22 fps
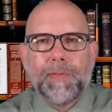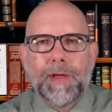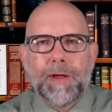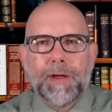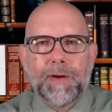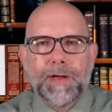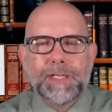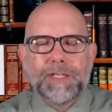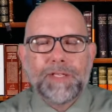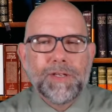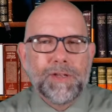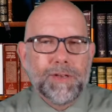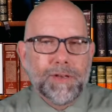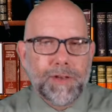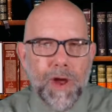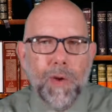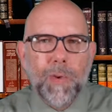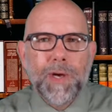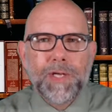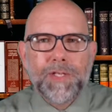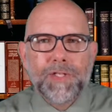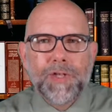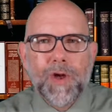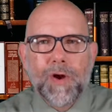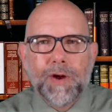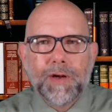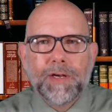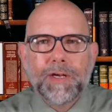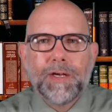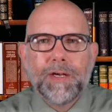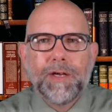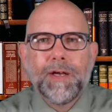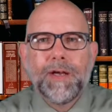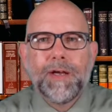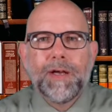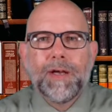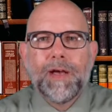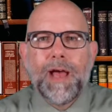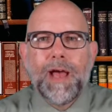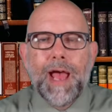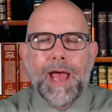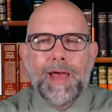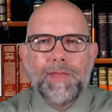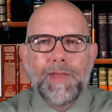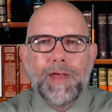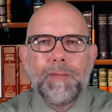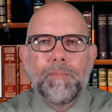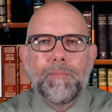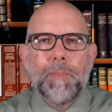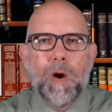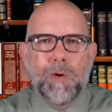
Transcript: There is Noah's ark, and then